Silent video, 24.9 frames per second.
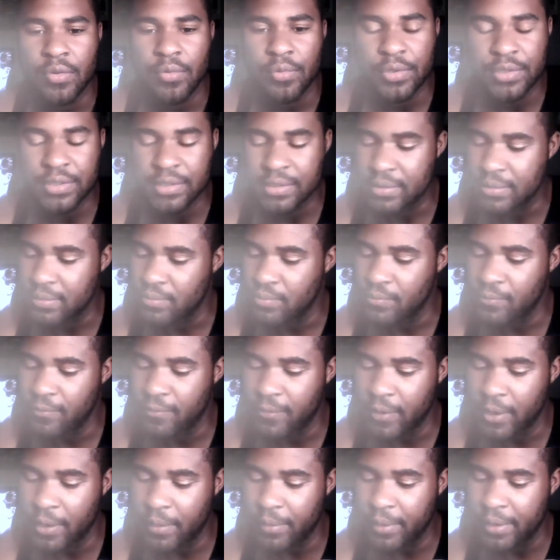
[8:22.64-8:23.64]
which is
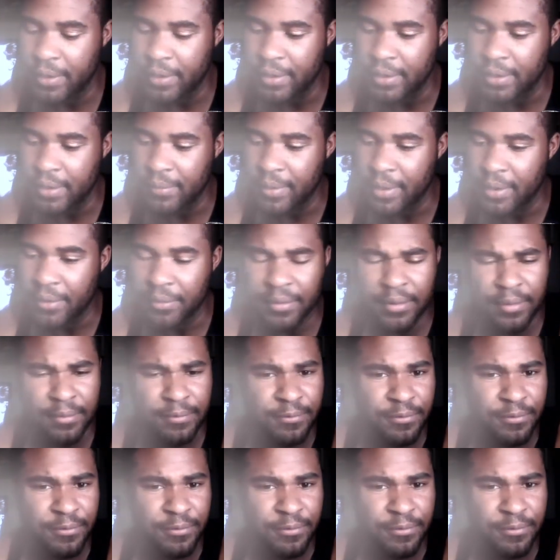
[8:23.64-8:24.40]
very um, I don't know